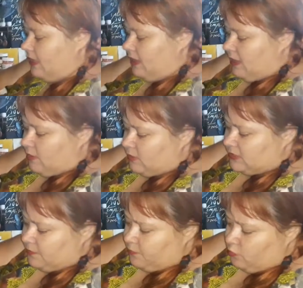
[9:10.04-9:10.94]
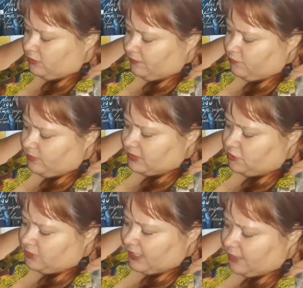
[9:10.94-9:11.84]
What's important for me is to
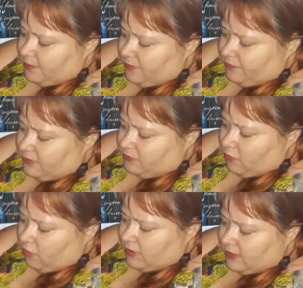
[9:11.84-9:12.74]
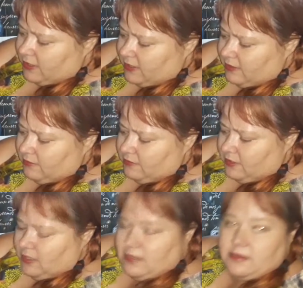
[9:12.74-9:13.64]
take a bit of the darker color,
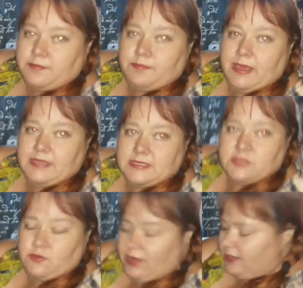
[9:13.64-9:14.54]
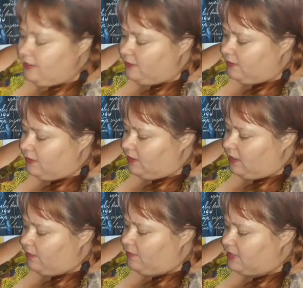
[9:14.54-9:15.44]
the Payne's grey. I
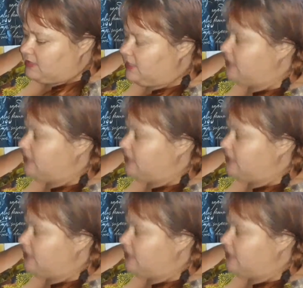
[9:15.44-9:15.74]
mix that